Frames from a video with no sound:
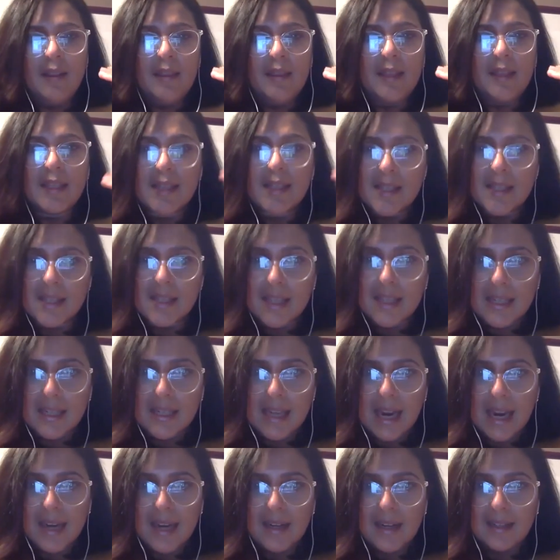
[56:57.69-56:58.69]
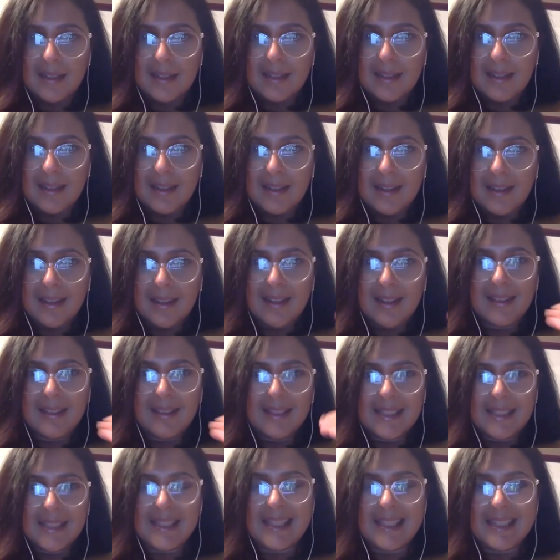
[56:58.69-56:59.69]
this is the date.
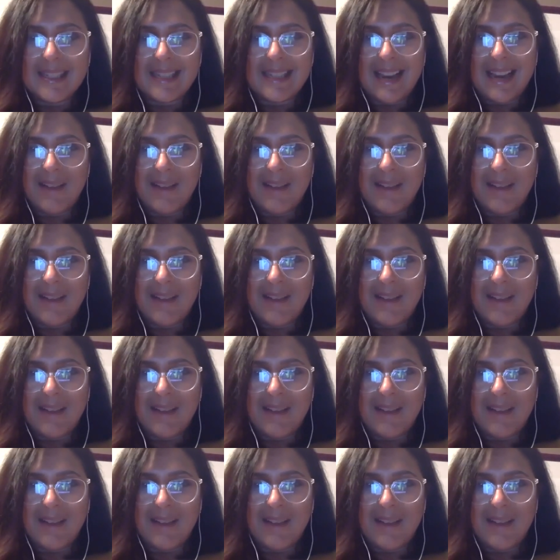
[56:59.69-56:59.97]
This is the date.